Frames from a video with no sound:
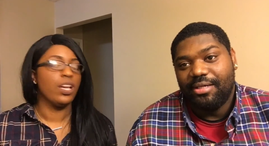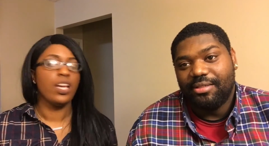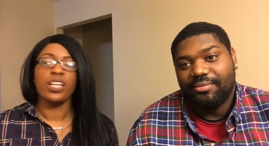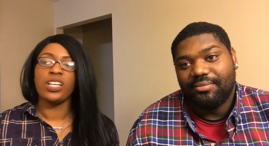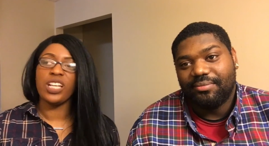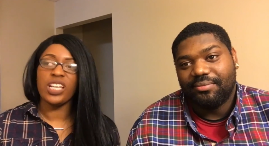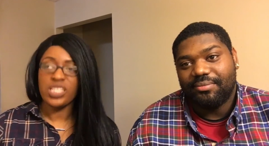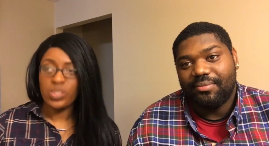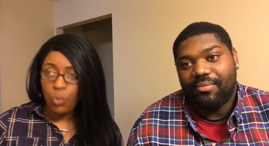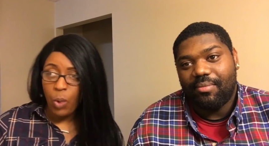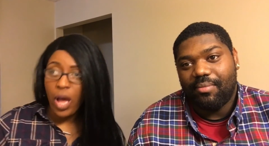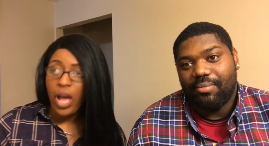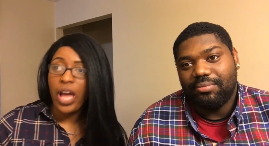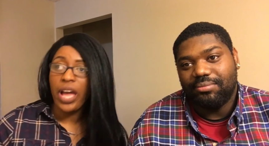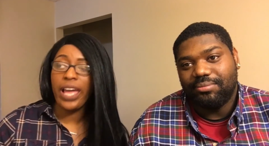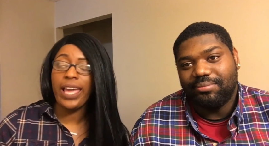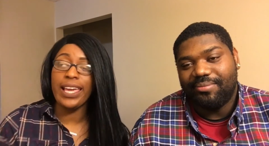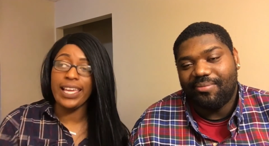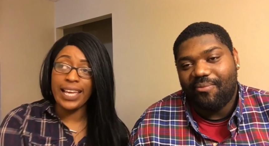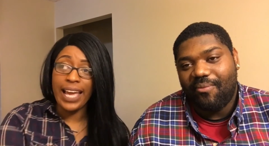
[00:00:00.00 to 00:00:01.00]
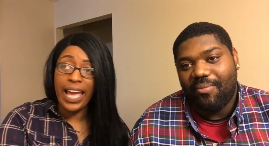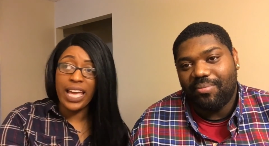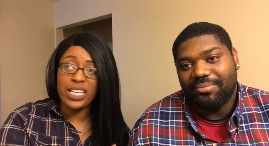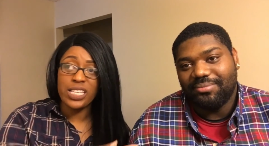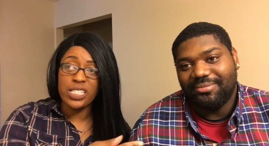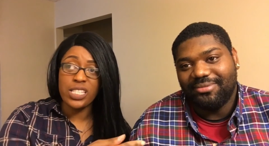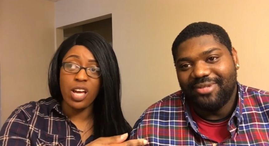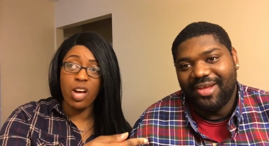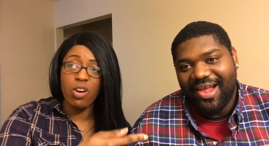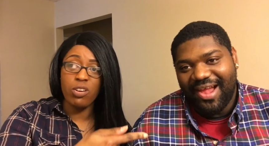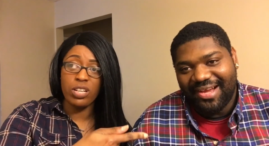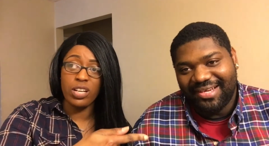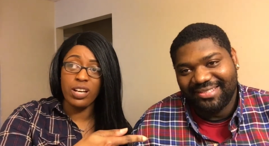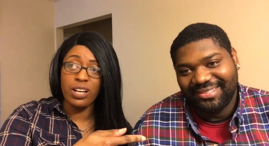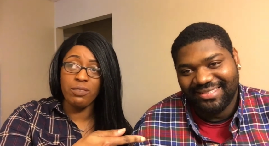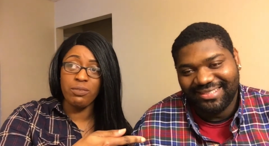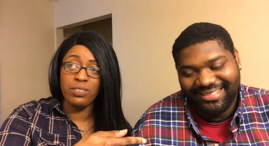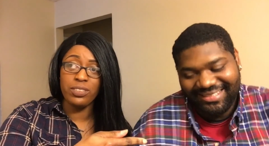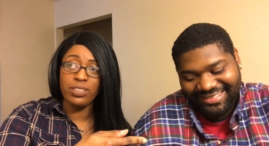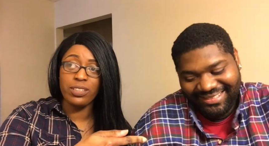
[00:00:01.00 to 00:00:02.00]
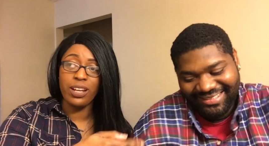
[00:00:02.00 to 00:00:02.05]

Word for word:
Speaker 1: That's why he got his own cover.